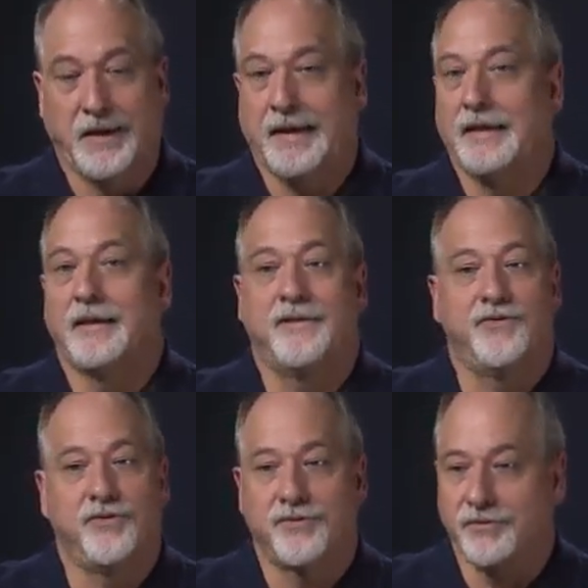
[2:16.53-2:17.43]
and
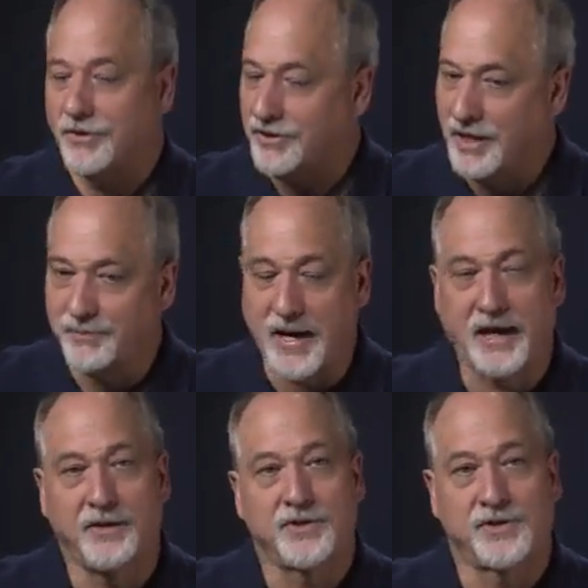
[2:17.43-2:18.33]
if you think
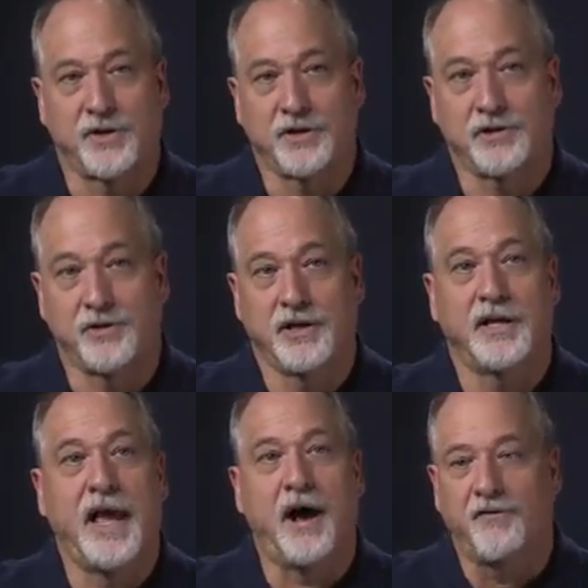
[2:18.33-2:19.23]
back, you started learning
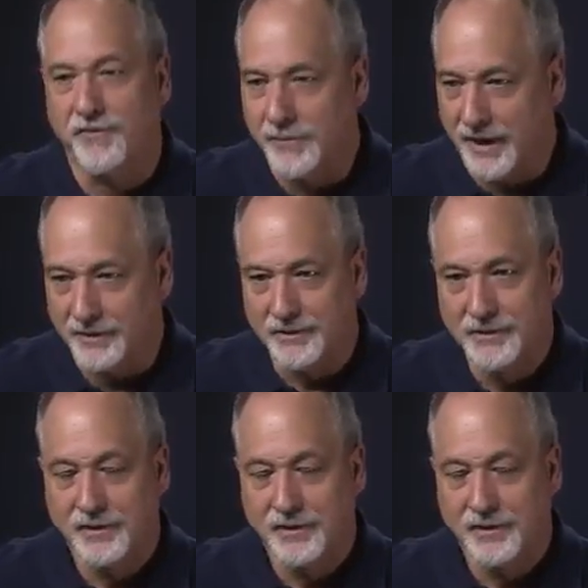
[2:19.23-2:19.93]
an alphabet,